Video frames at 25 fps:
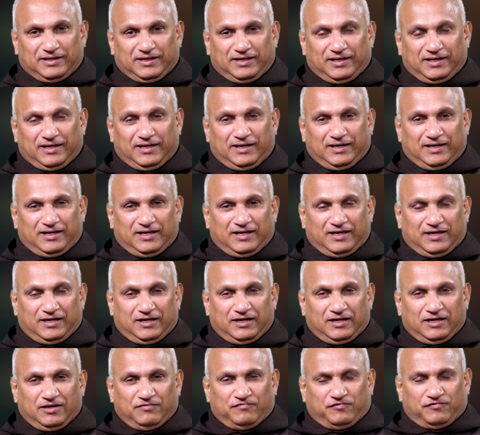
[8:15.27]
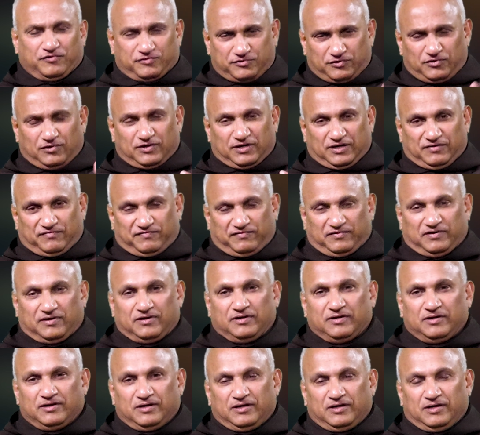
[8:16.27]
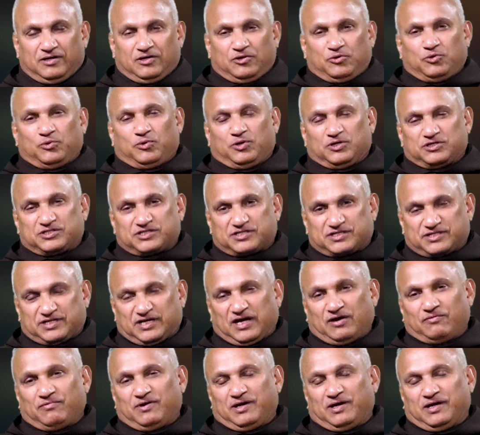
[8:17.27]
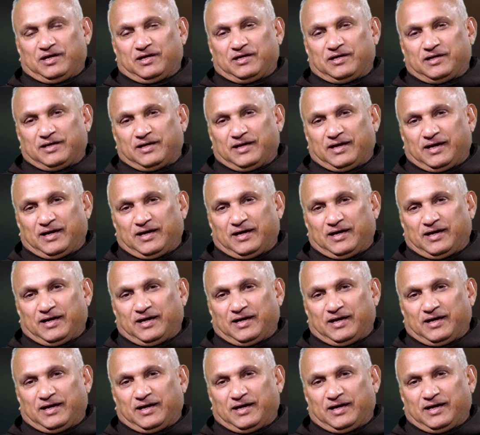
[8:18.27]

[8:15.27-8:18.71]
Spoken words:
A photographer who was traveling,